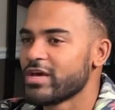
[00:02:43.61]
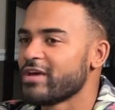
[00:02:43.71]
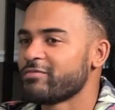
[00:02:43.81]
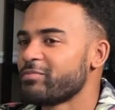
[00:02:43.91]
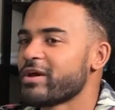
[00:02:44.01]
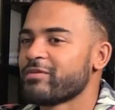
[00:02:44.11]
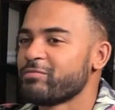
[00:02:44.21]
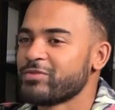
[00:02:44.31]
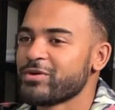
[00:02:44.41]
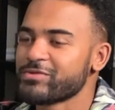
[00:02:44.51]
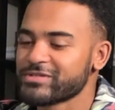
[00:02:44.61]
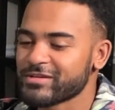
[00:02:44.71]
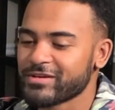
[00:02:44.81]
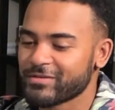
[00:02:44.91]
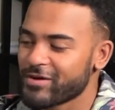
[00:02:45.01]
If there was
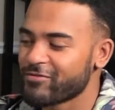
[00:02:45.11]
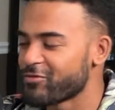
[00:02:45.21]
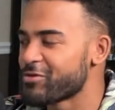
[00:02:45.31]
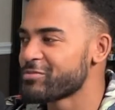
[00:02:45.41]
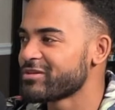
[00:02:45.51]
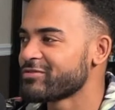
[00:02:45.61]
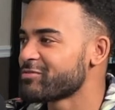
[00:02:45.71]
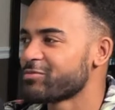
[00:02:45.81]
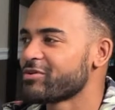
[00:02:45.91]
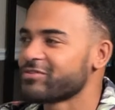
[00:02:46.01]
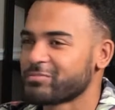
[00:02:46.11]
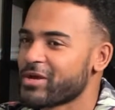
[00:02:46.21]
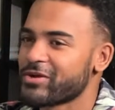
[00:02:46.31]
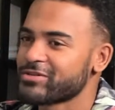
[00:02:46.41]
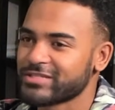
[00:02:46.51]
a formula for perfect
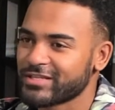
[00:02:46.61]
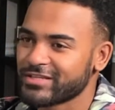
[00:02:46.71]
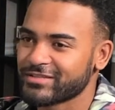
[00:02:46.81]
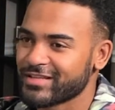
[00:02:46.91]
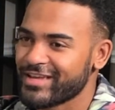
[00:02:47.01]
parenting,